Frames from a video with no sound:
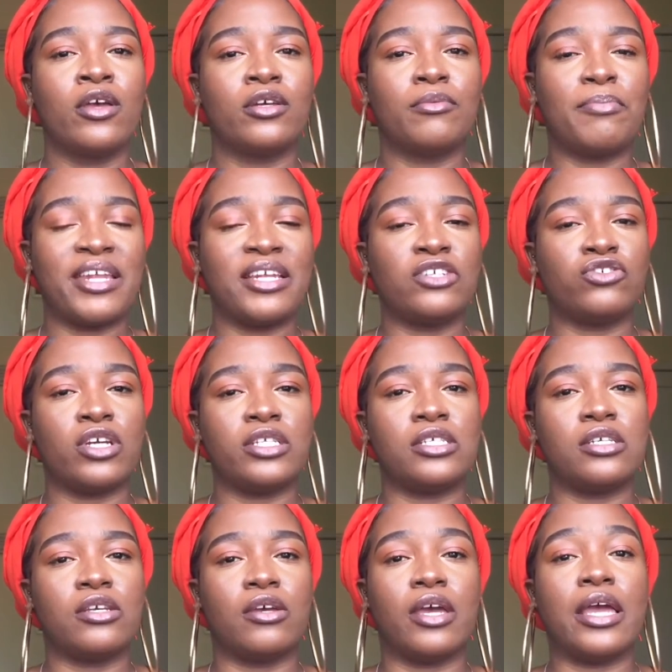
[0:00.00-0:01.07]
penetrating
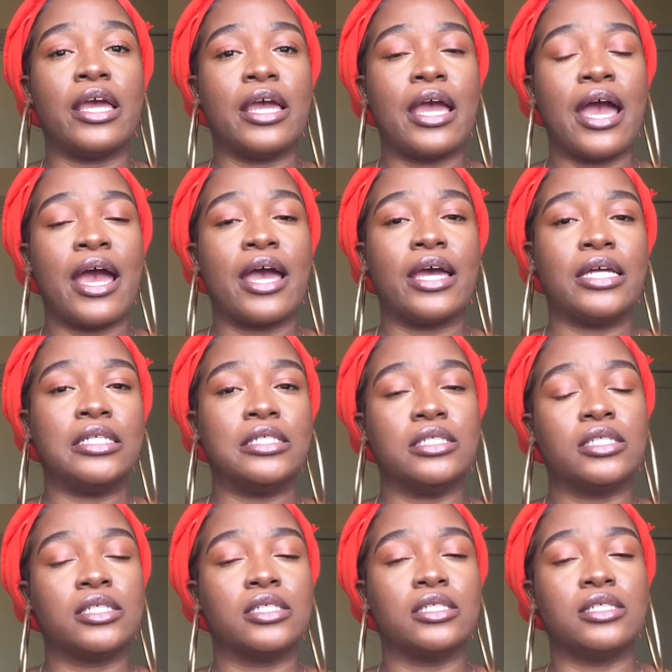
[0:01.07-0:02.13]
your hair and
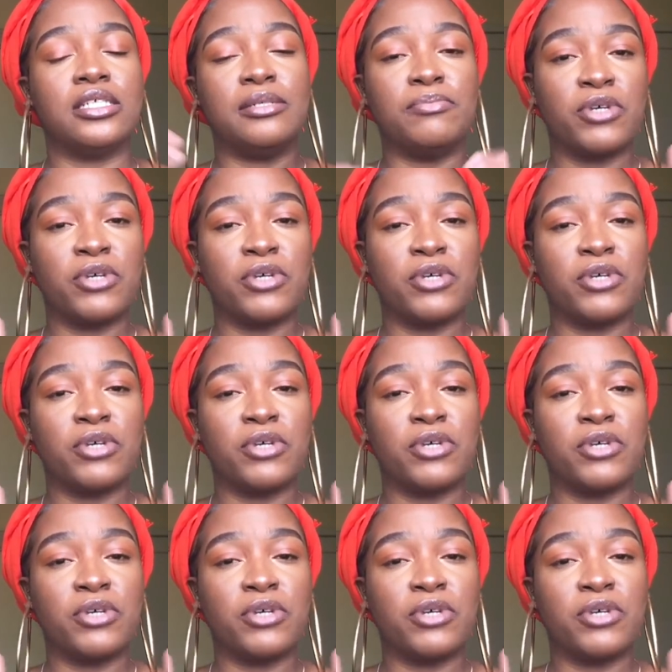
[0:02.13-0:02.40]
deep